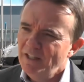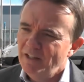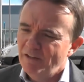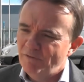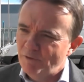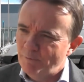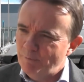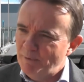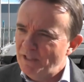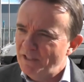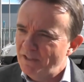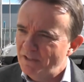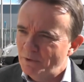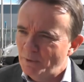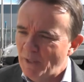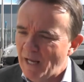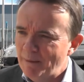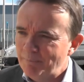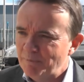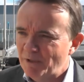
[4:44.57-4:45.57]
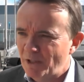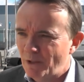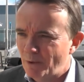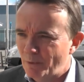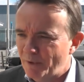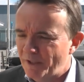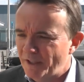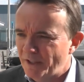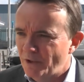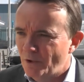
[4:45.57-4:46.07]
If you've been in their app, they
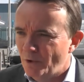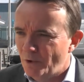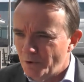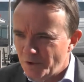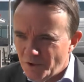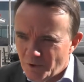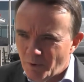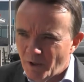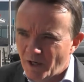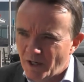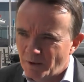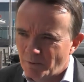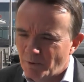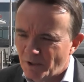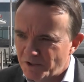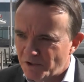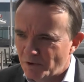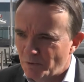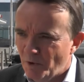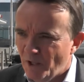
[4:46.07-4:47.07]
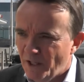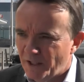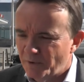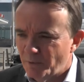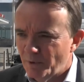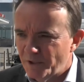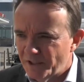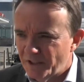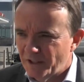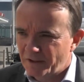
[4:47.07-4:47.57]
already know who you are and what you want
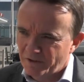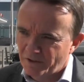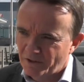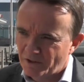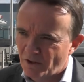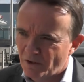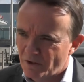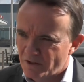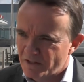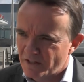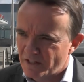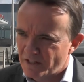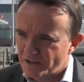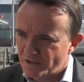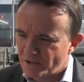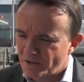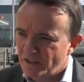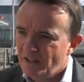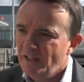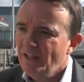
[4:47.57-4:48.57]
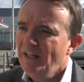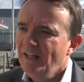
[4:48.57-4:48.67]
when you get to the call center.